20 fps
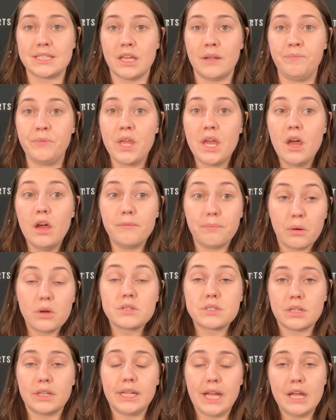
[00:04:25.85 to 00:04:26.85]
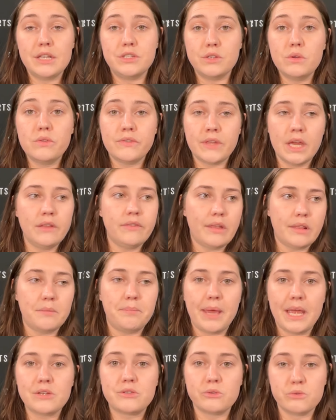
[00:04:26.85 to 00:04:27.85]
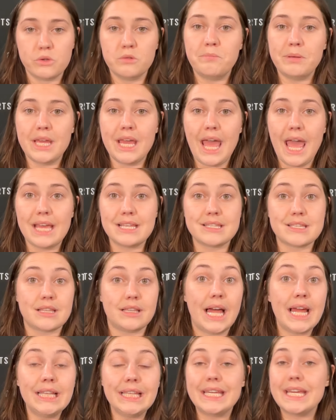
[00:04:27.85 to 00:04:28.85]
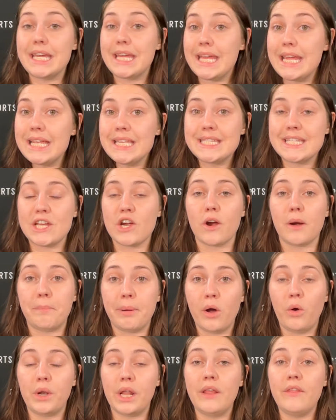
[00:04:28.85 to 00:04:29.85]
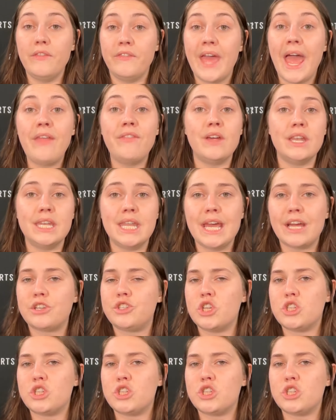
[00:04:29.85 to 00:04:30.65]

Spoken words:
And personally, I do think that the Pacers would be a slightly easier opponent than the Knicks,